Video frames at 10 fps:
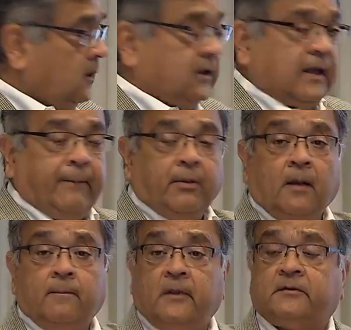capital
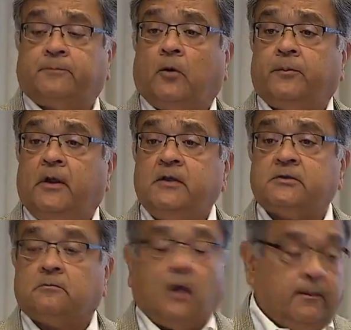
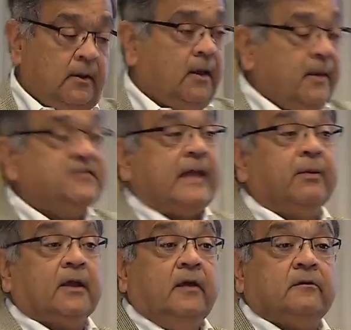misappropriation,
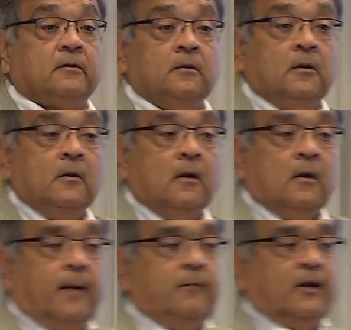misapplication.
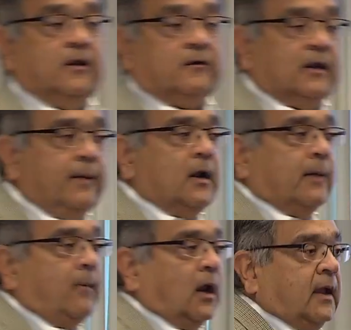I mean, when there's a limited
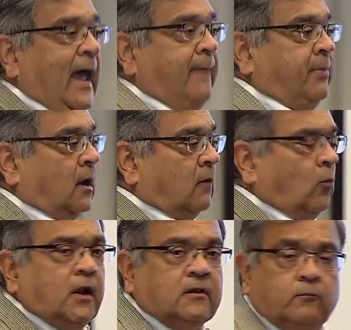amount of capital,
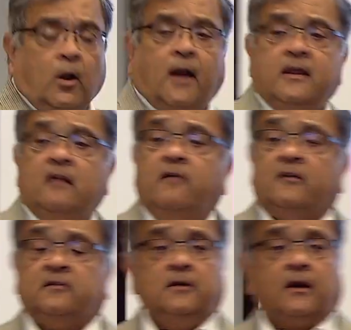what are they
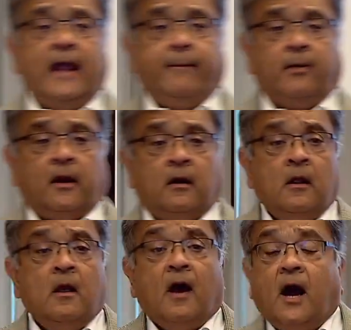investing their capital in?
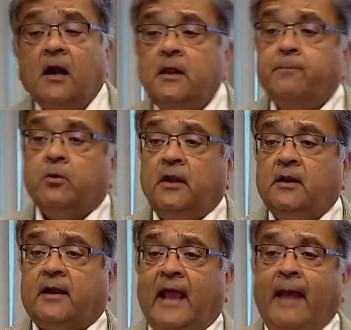Are they putting
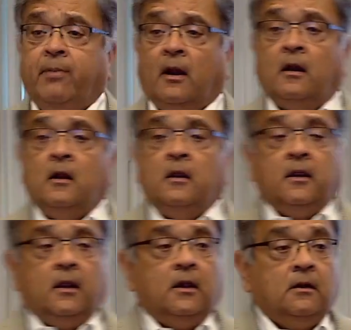their capital
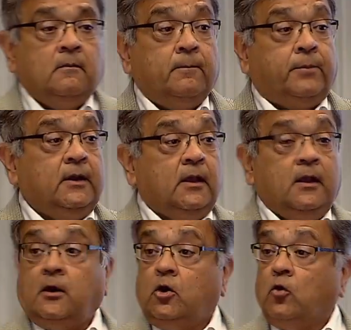in bringing
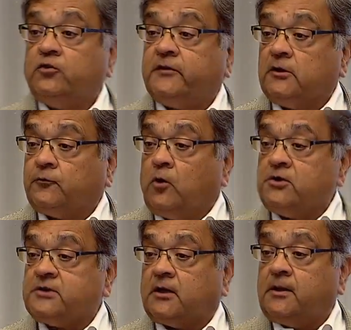in new sales
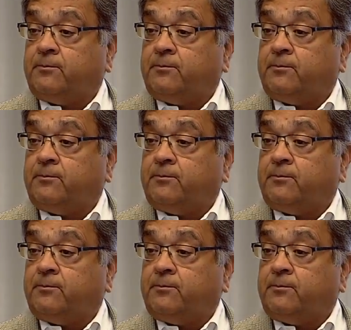force? Are they